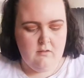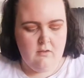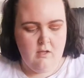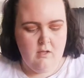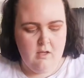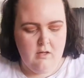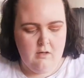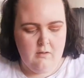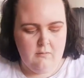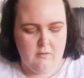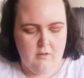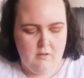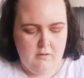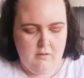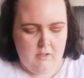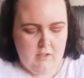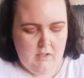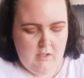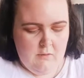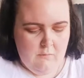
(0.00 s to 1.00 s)
and I'm
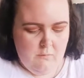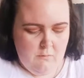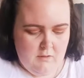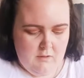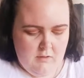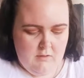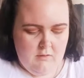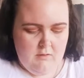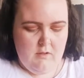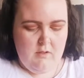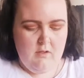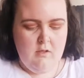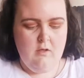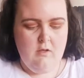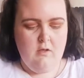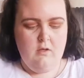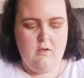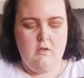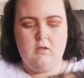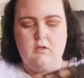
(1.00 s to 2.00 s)
going in with
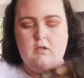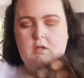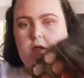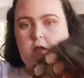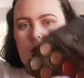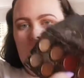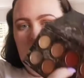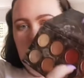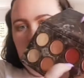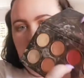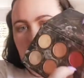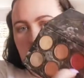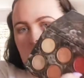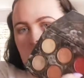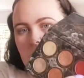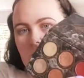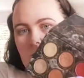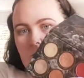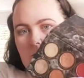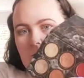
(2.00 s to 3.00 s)
Get Your
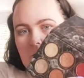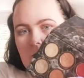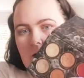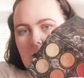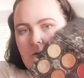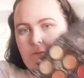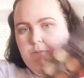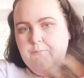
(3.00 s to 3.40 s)
Glory,